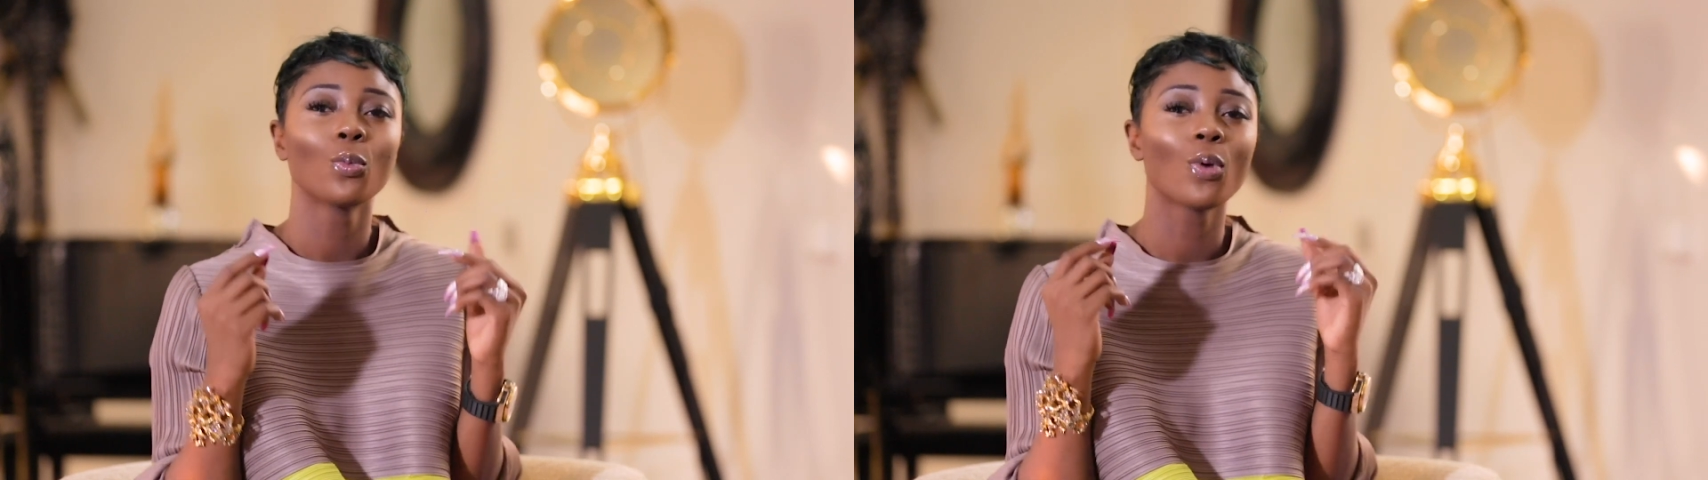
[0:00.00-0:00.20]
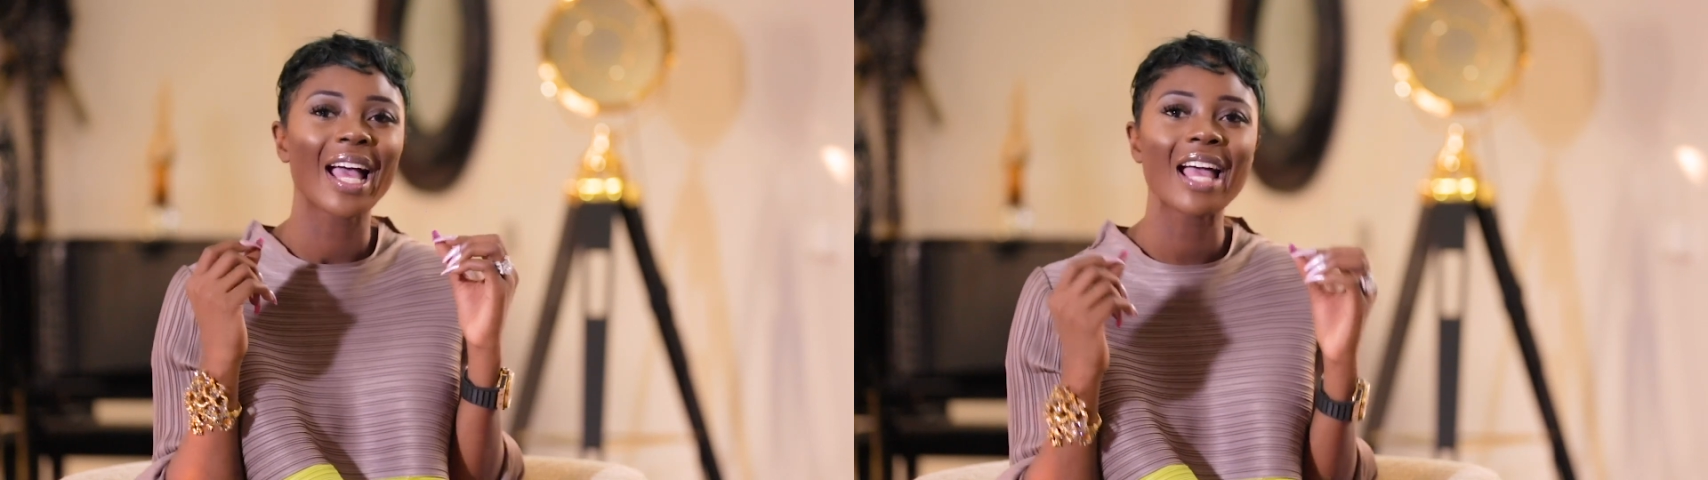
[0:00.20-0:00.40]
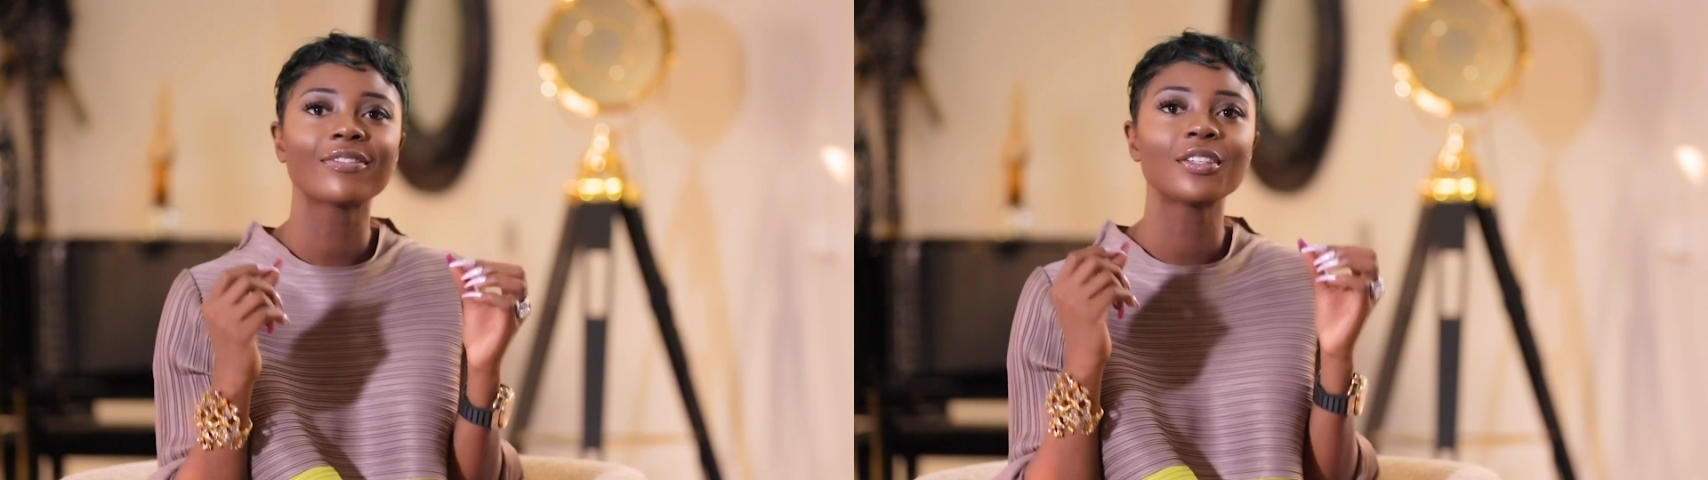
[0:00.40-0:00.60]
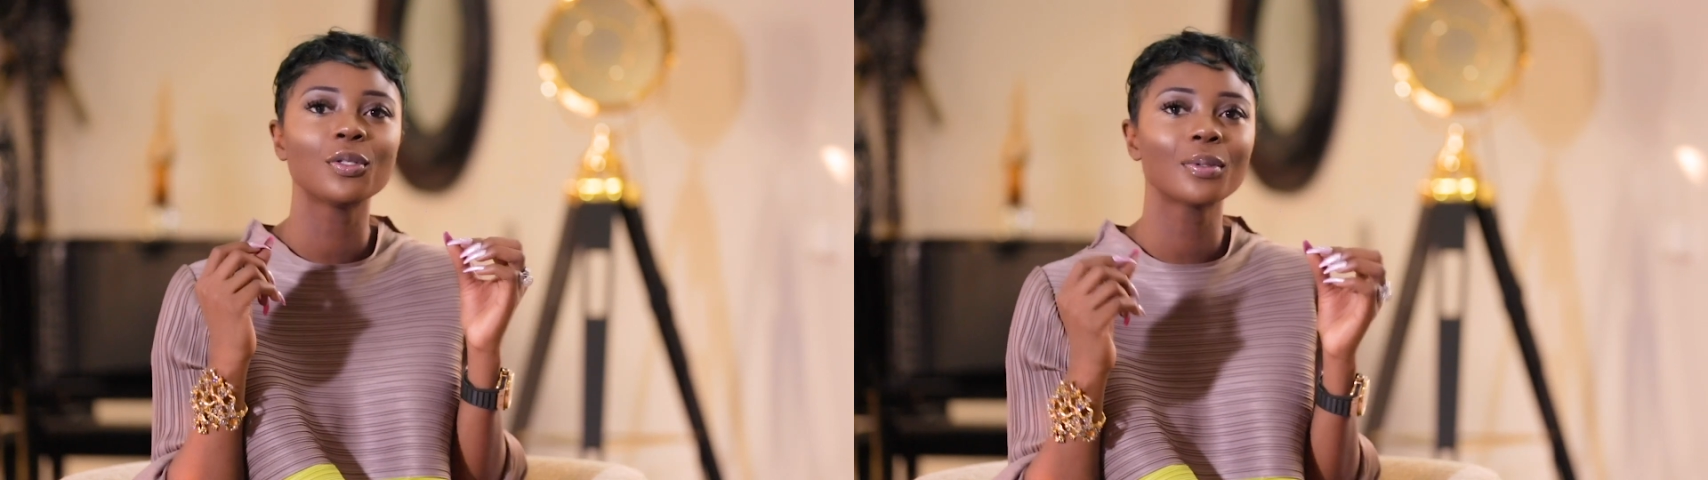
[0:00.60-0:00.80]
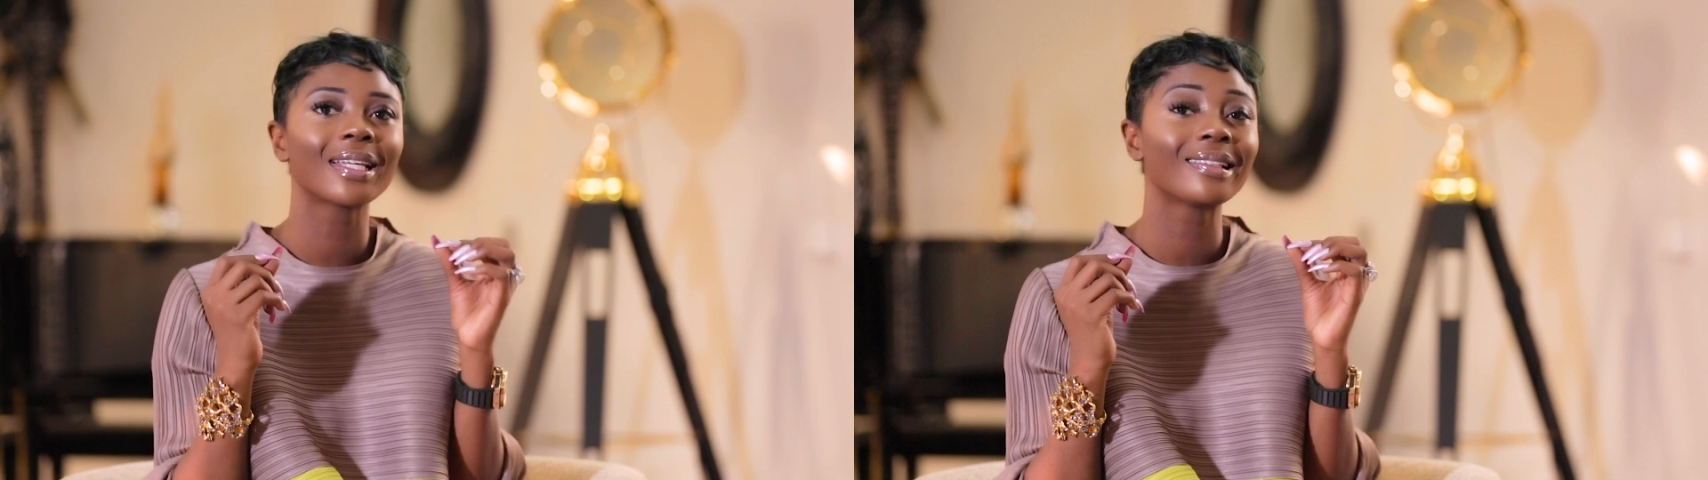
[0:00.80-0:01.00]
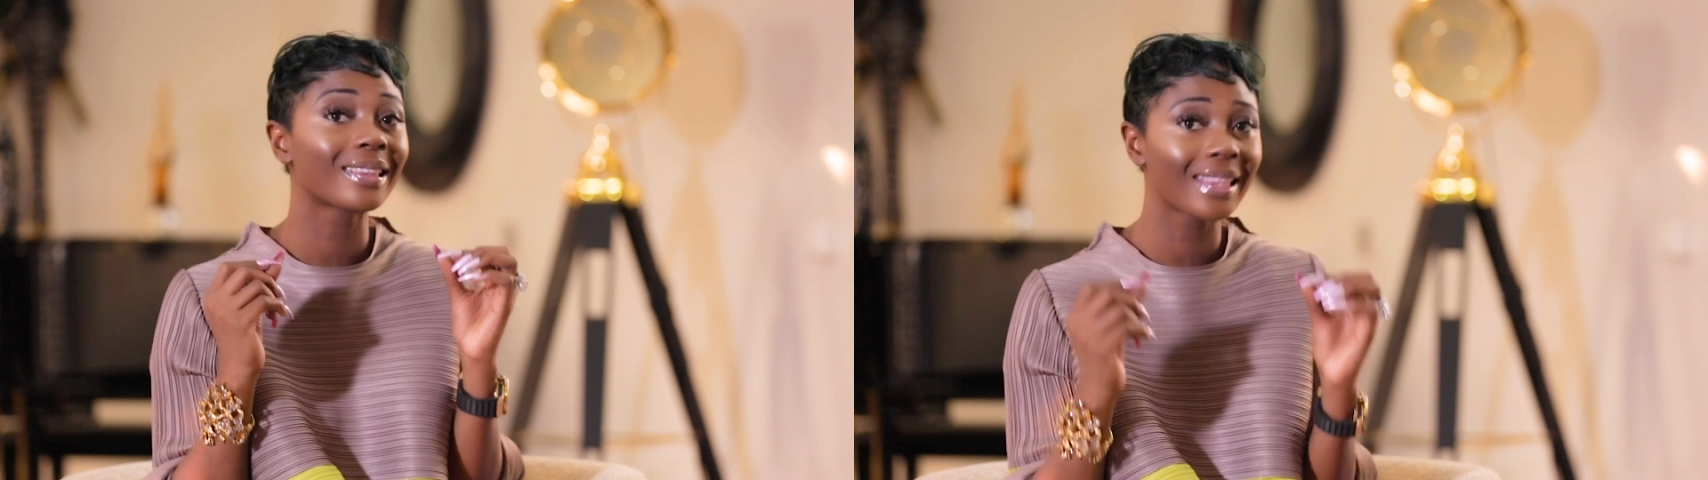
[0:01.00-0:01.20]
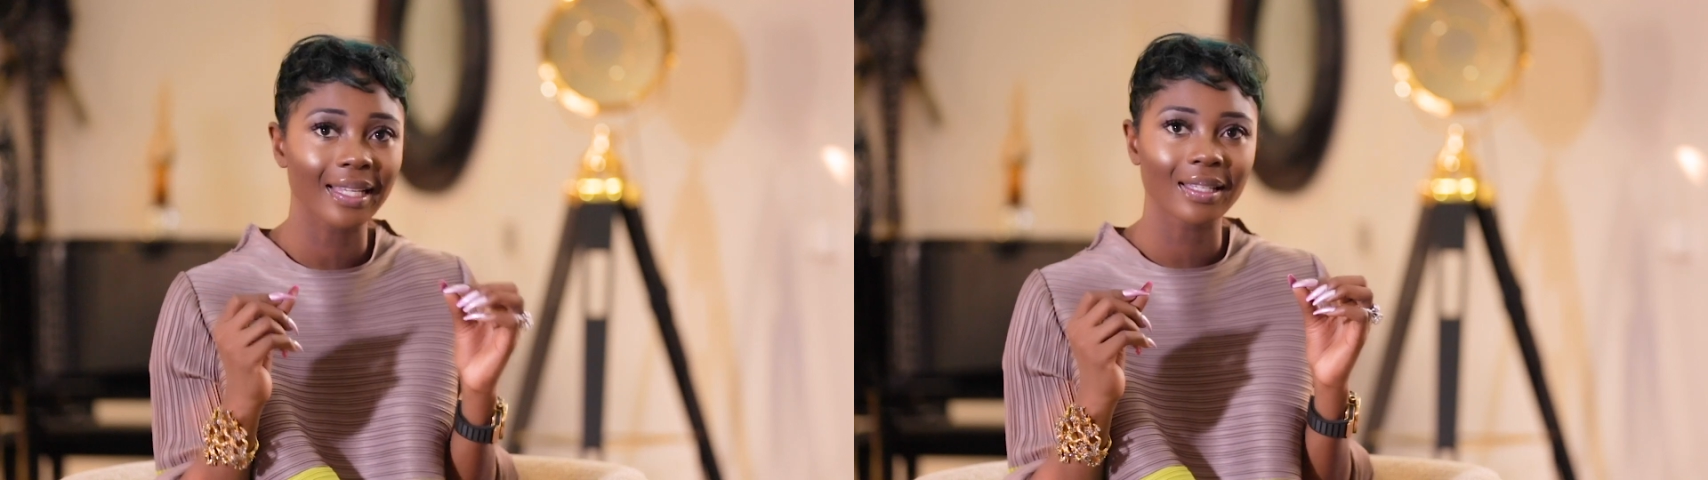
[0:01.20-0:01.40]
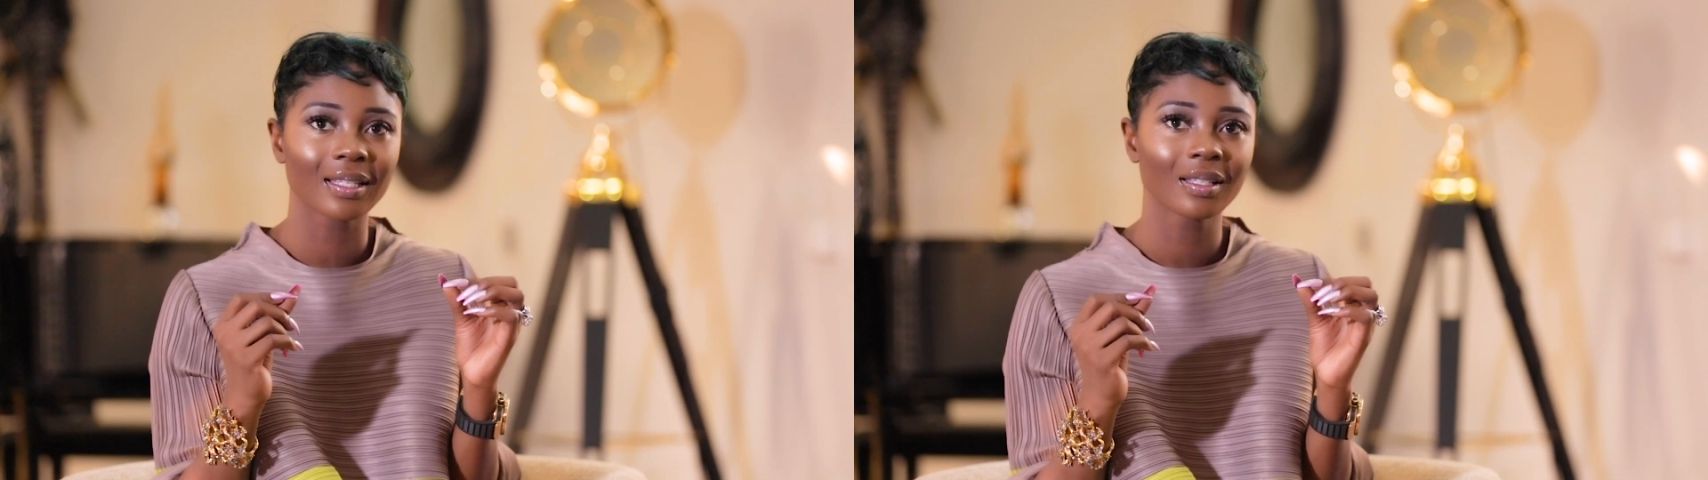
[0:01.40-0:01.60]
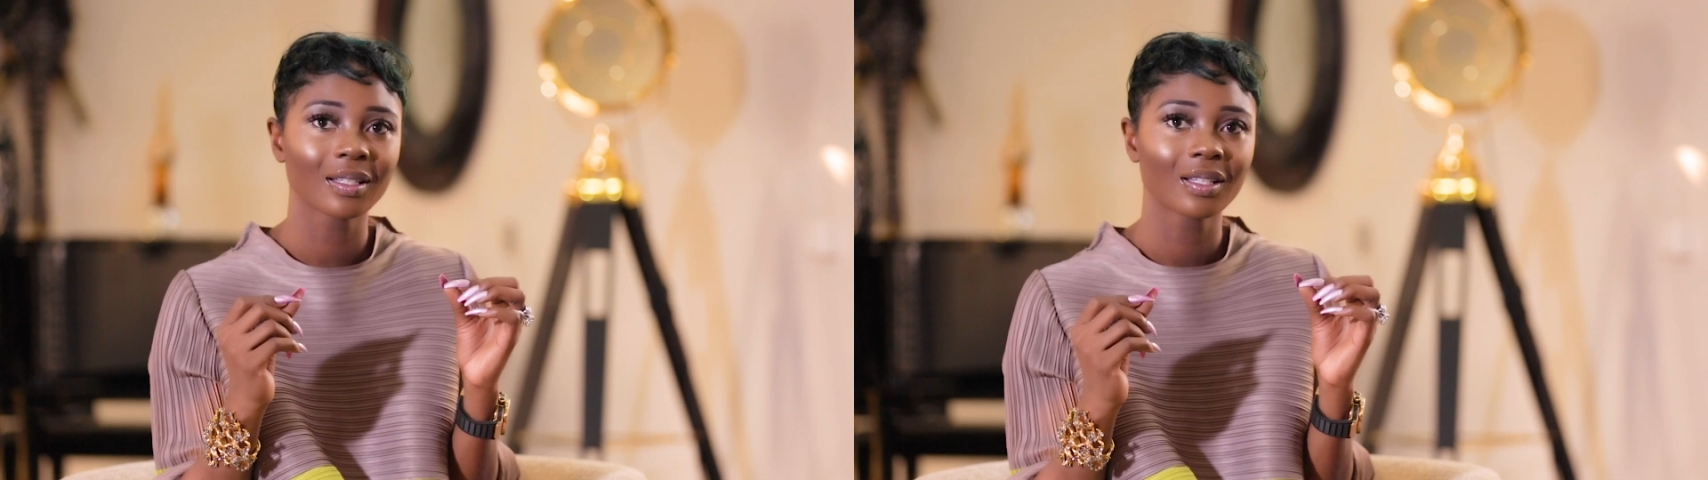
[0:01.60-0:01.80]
Whatever you can think